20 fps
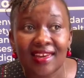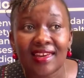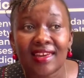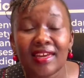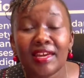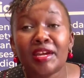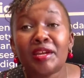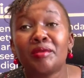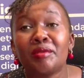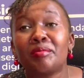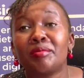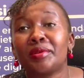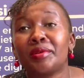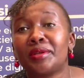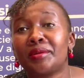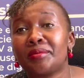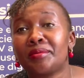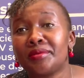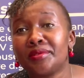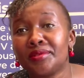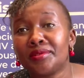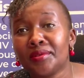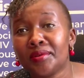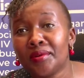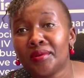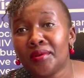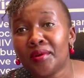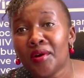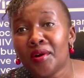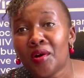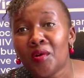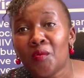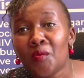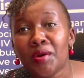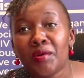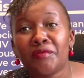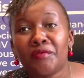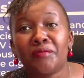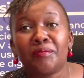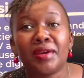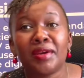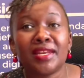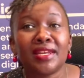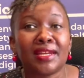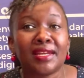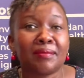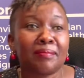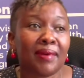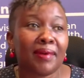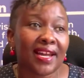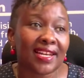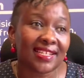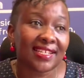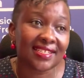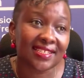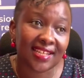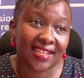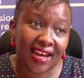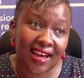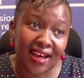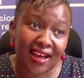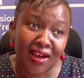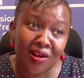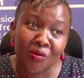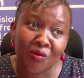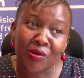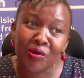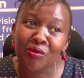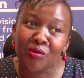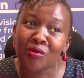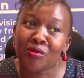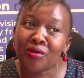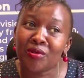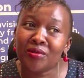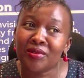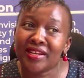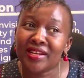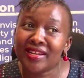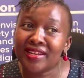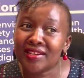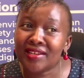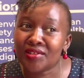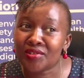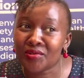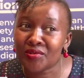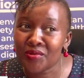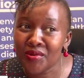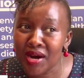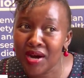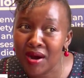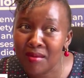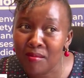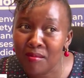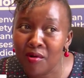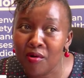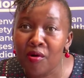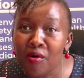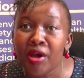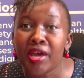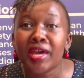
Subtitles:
in Bundibujo. We've been in Palisa, we concluded in Tungamo.